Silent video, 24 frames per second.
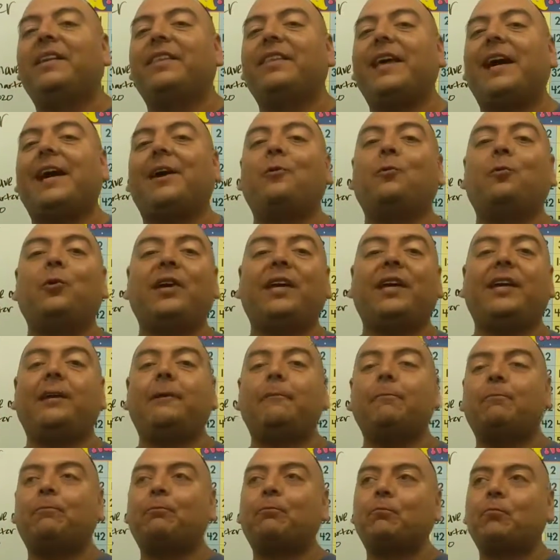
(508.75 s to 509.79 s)
That
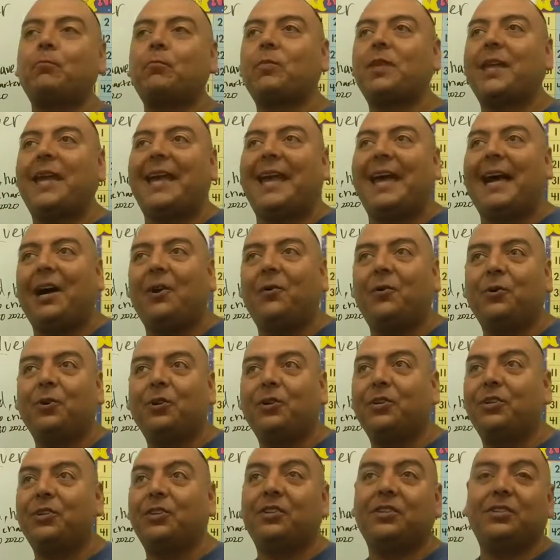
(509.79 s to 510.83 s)
way
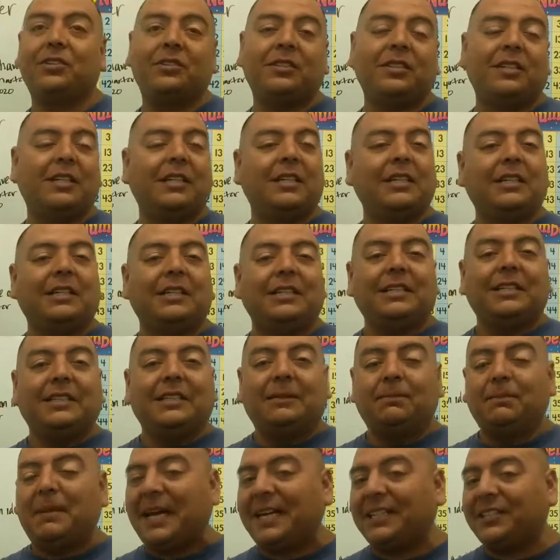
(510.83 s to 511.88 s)
our
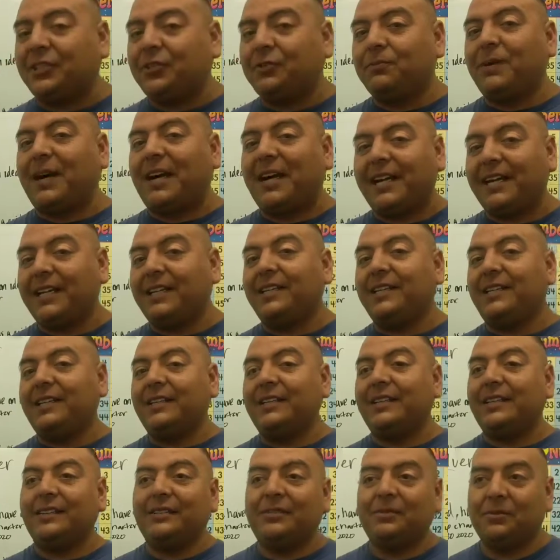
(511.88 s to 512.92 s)
mastermind,
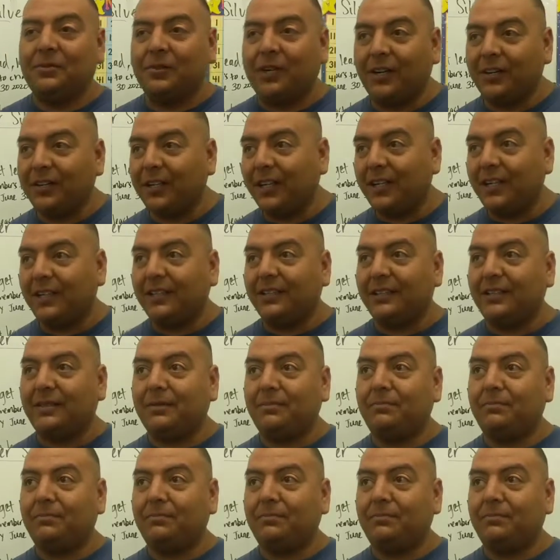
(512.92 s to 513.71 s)
or are they,